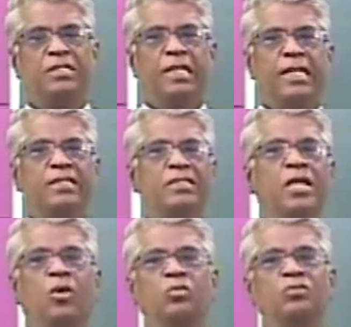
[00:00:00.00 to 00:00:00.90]
like
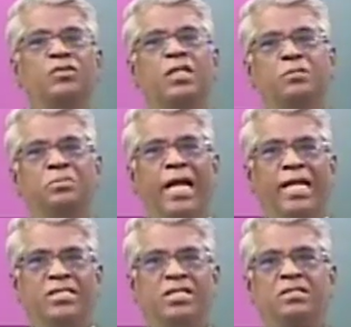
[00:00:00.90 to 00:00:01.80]
noun, verb,
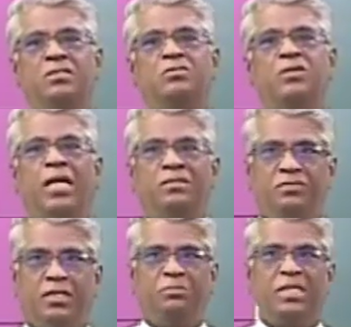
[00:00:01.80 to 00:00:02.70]
adjective,
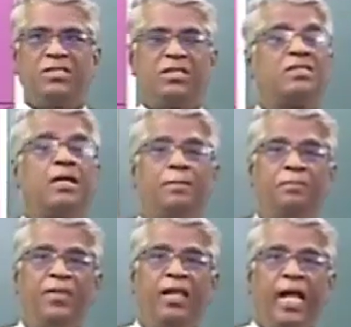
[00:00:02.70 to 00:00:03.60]
adverb, etc.
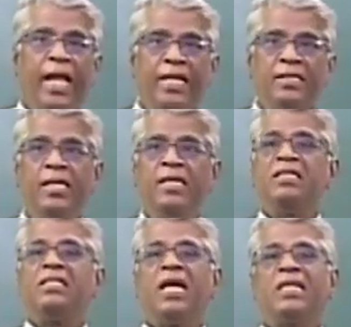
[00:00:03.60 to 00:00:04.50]
And
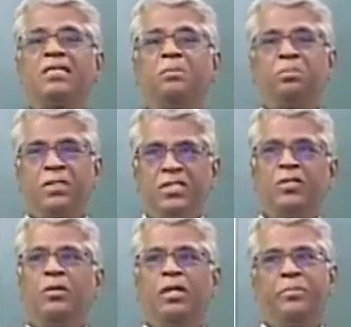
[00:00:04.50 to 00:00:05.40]
it has a
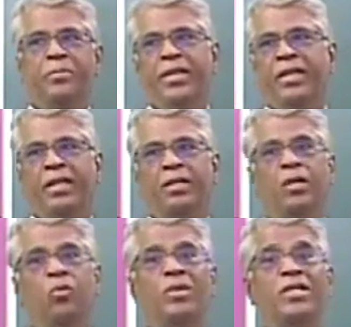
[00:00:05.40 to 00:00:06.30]
particular meaning
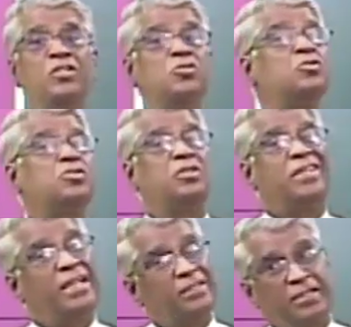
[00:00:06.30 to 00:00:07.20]
when used
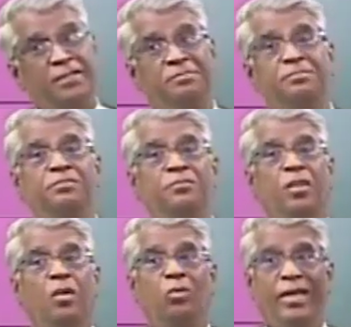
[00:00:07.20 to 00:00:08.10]
together.
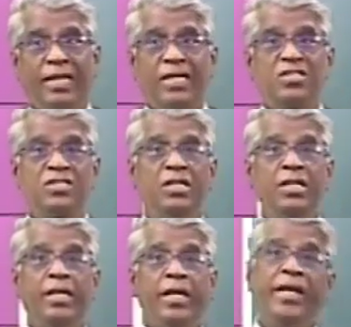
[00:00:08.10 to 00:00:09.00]
Whereas
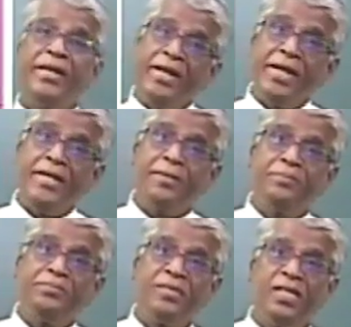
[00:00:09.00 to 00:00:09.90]
an
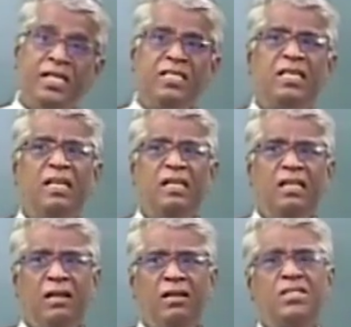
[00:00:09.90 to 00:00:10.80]
idiom is a
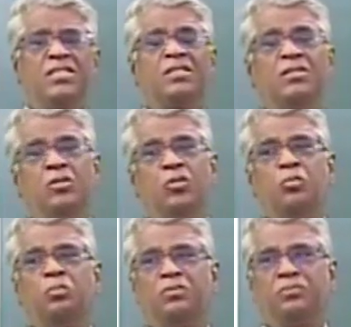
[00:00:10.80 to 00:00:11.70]
larger
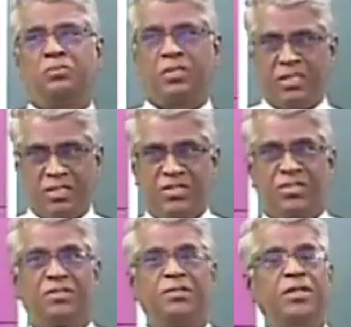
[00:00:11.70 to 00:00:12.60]
group of
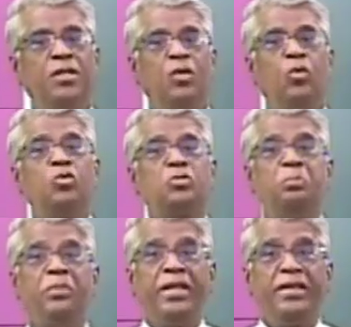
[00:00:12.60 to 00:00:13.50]
words whose
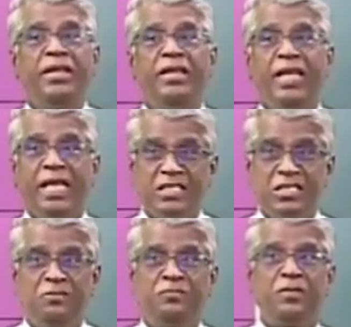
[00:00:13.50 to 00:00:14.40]
meaning is
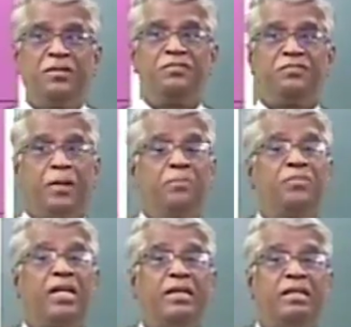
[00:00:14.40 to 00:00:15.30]
different from
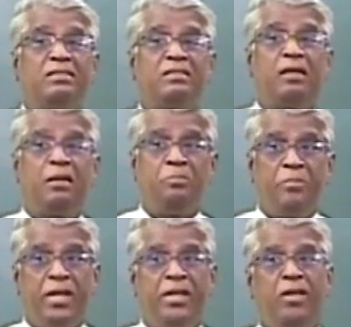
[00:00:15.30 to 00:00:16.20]
the literal
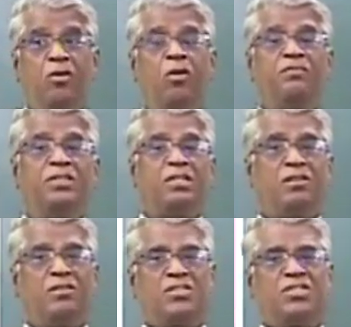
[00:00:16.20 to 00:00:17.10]
meaning of the
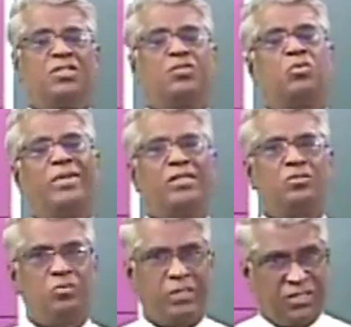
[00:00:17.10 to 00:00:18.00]
constituent
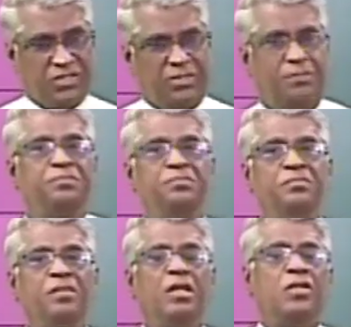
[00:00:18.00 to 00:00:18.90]
words.
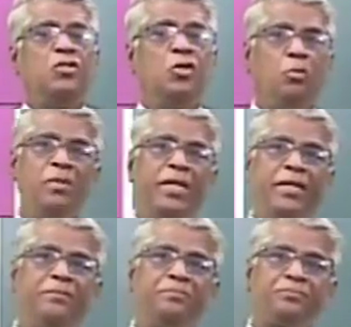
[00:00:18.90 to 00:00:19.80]

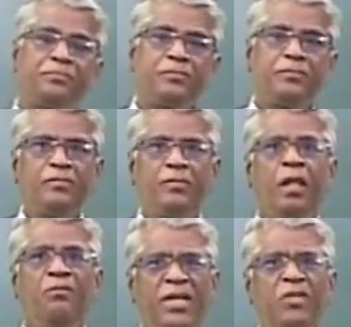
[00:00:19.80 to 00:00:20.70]
Normally,
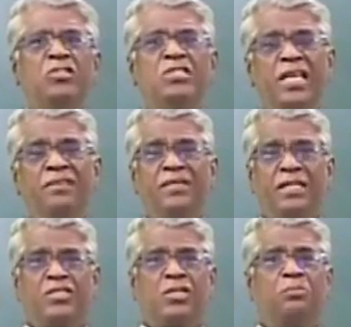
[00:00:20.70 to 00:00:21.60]
when you say, for
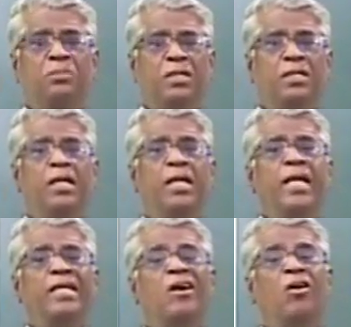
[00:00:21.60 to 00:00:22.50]
example,
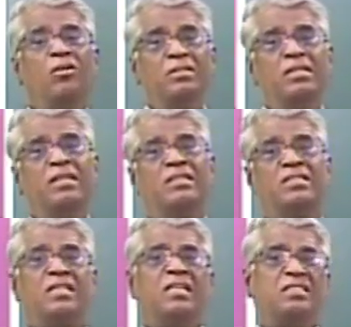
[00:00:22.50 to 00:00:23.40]
an ordinary
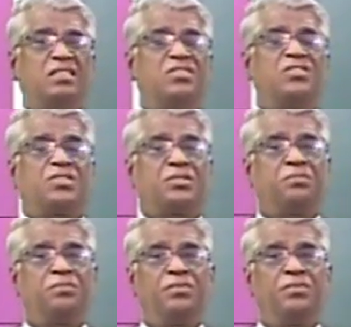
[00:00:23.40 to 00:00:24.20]
sentence,